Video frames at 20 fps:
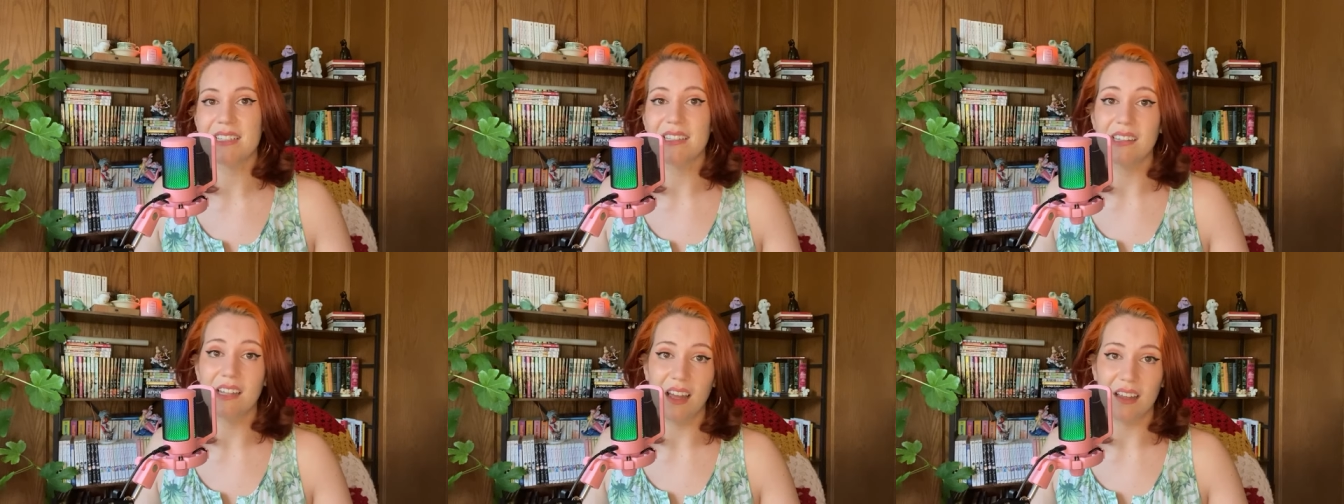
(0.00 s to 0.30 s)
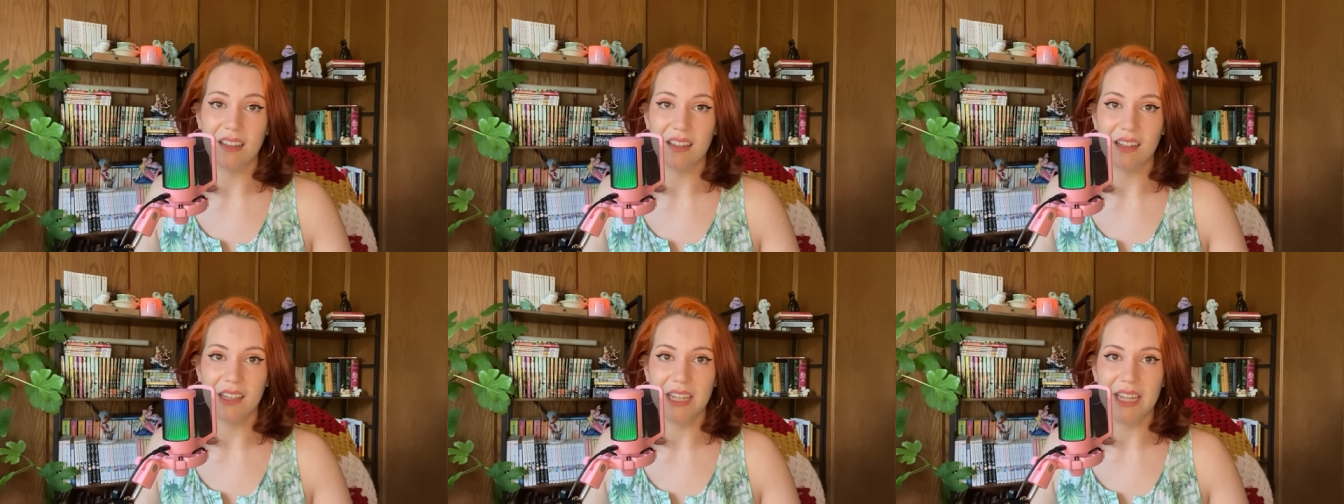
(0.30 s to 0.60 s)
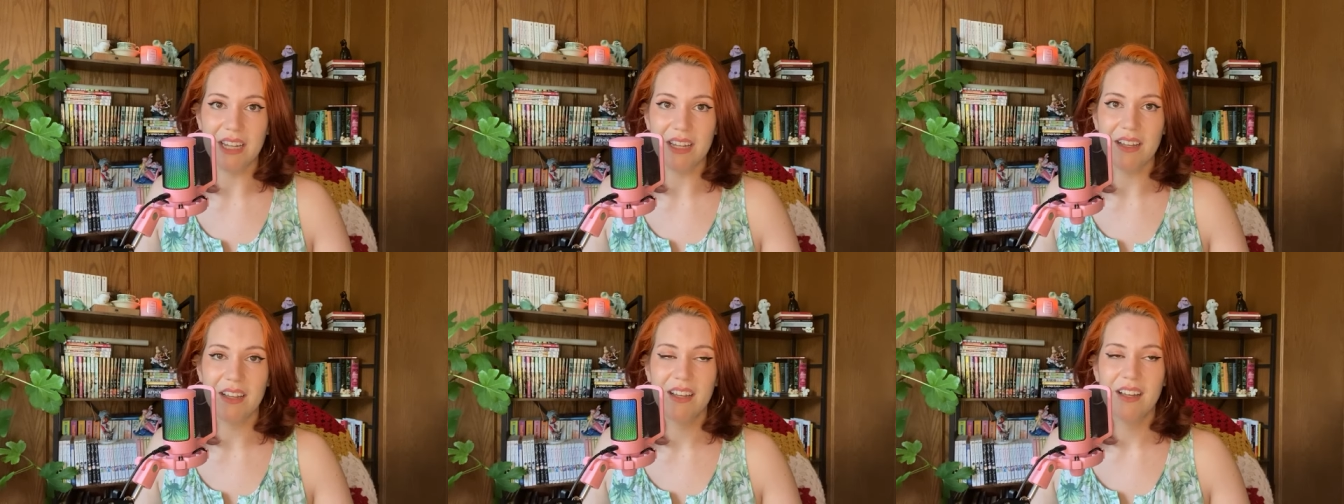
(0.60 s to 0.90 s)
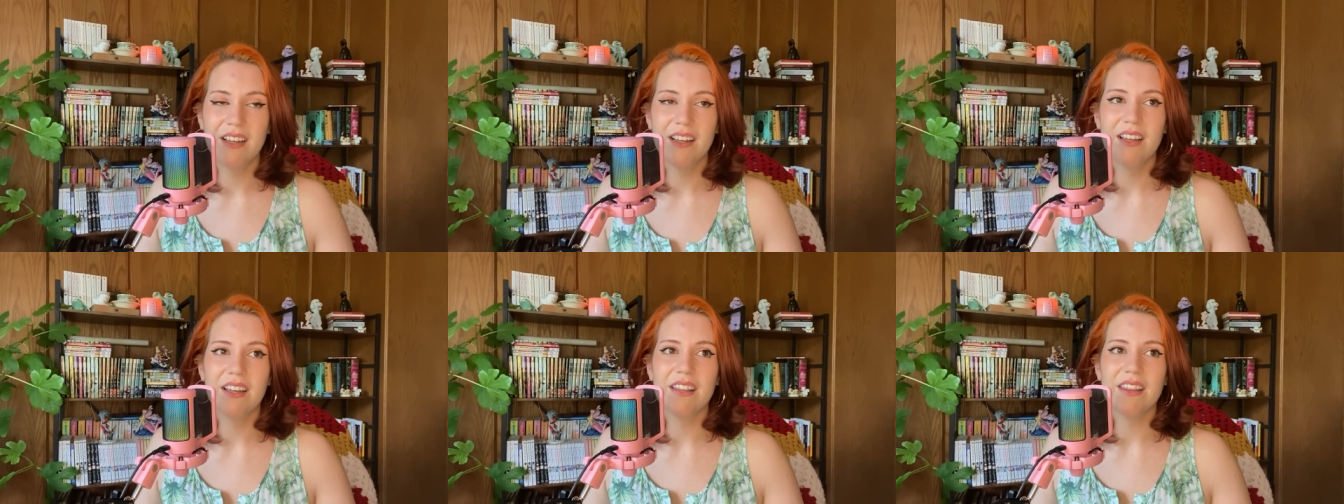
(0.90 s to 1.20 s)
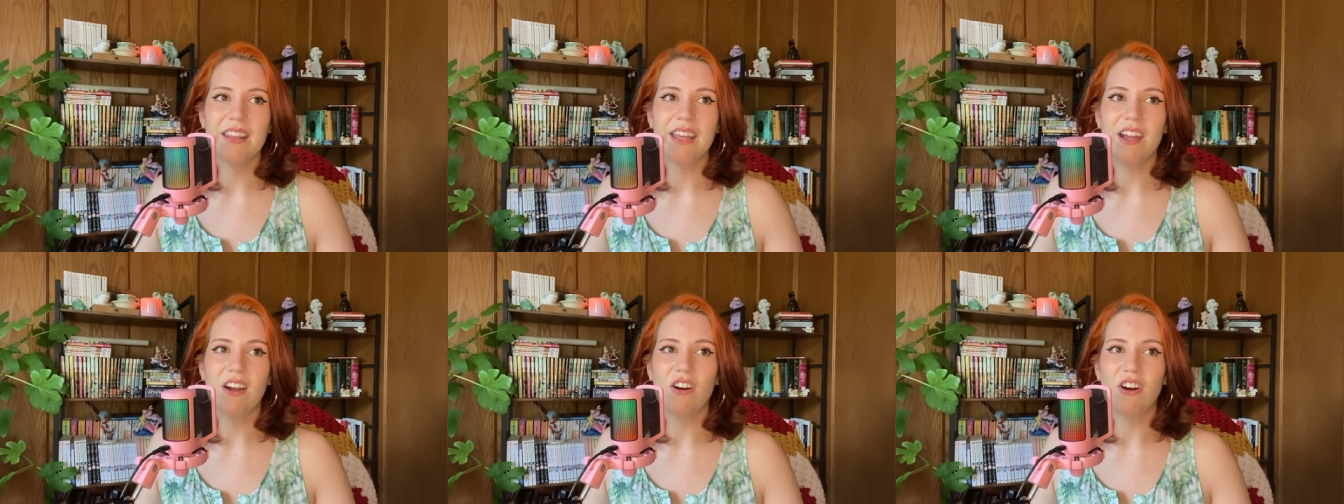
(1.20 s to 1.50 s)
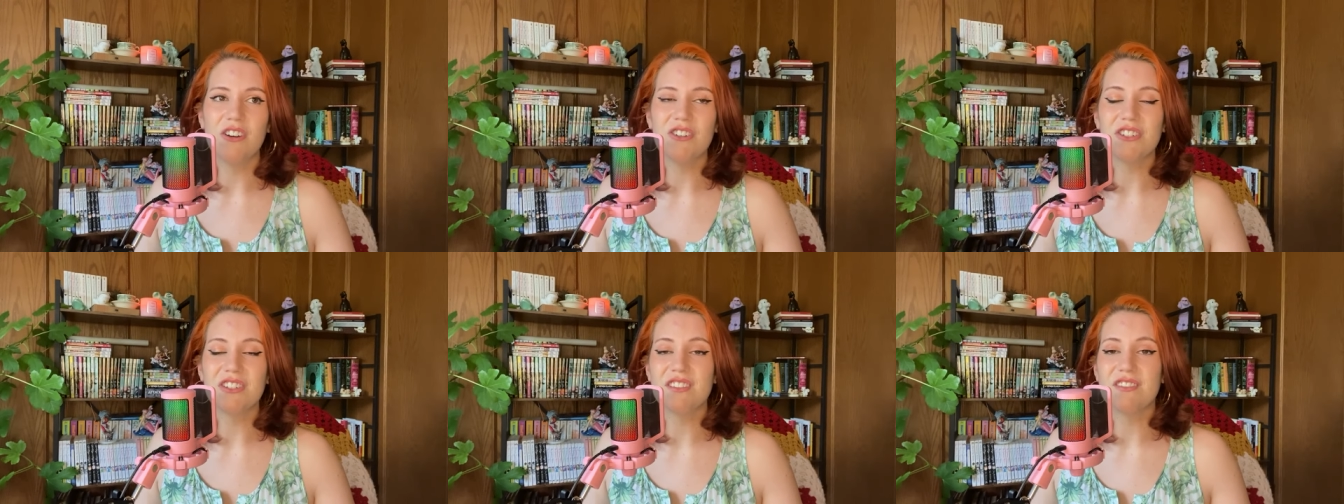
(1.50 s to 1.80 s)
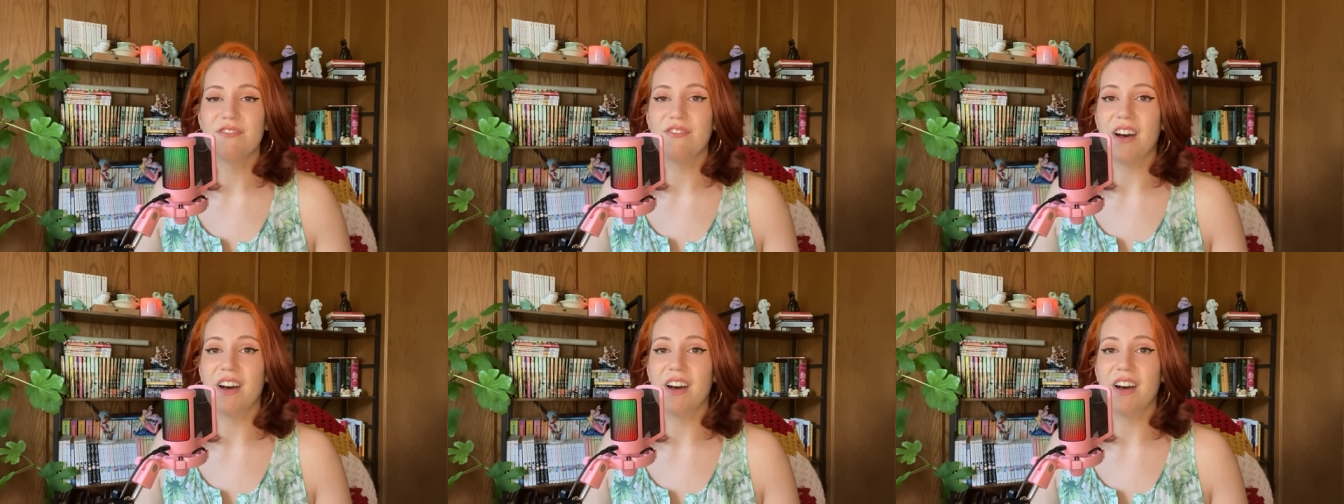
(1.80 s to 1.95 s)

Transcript: Luckily, they are just